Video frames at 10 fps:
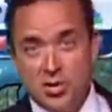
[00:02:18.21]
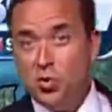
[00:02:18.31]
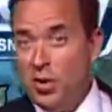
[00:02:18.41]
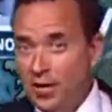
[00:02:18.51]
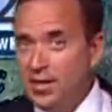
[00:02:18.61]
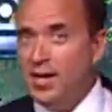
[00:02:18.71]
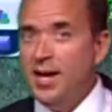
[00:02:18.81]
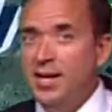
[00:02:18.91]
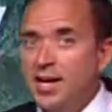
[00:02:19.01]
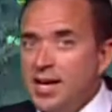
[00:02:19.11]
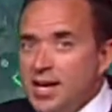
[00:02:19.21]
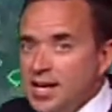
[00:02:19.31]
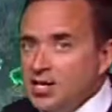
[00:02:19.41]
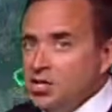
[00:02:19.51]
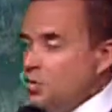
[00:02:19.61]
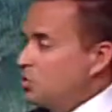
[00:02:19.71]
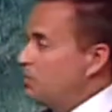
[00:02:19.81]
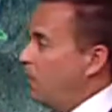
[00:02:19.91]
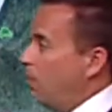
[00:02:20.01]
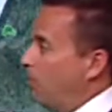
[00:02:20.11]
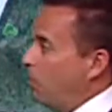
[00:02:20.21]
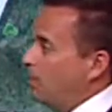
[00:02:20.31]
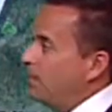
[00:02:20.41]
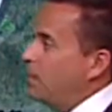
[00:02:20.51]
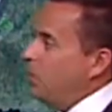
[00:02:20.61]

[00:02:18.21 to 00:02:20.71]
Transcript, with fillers: throughout the night into tomorrow morning.